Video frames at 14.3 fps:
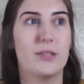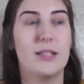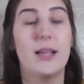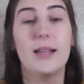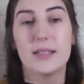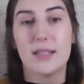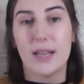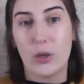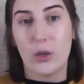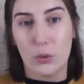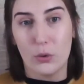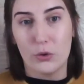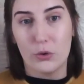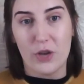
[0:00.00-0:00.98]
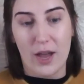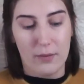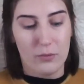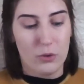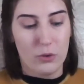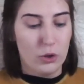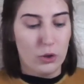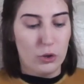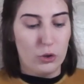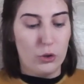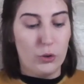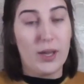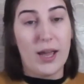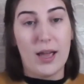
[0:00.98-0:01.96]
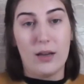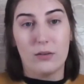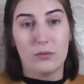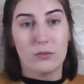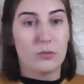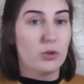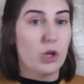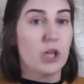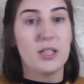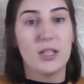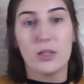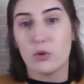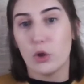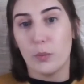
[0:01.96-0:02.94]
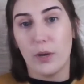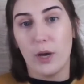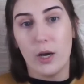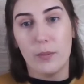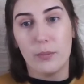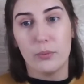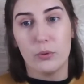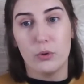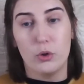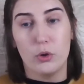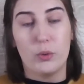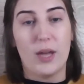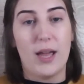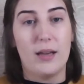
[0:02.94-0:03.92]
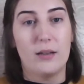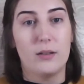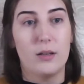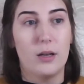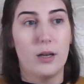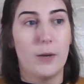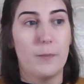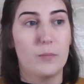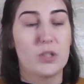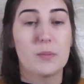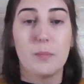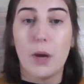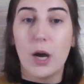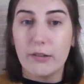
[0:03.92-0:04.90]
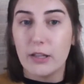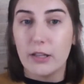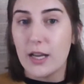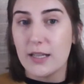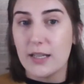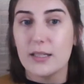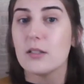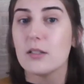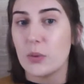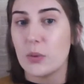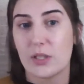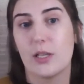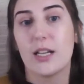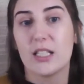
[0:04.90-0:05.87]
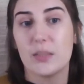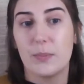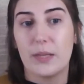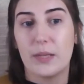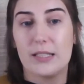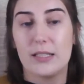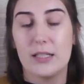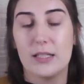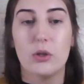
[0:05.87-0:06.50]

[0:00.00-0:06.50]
let's take a courgette. You can cut it, chop it up, you can spiralize it so it's like spaghetti.